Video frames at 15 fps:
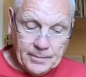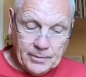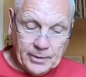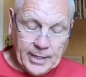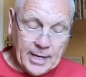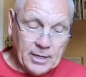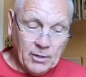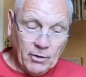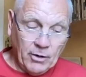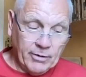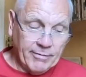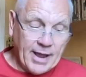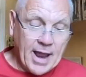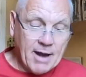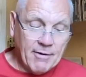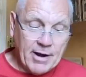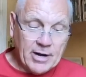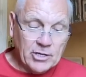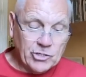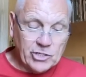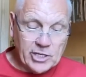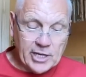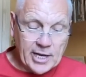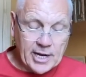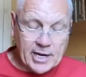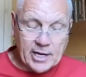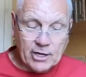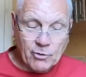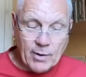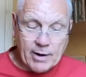I'm getting a lot of air energy
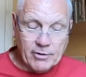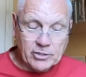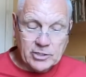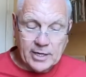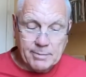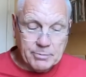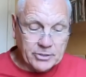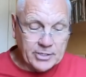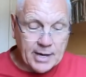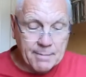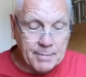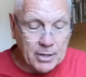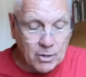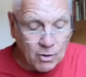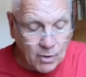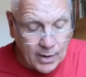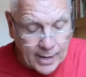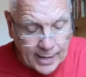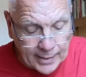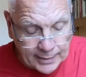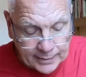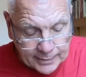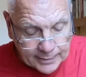here, Aquarius, Libra, Gemini.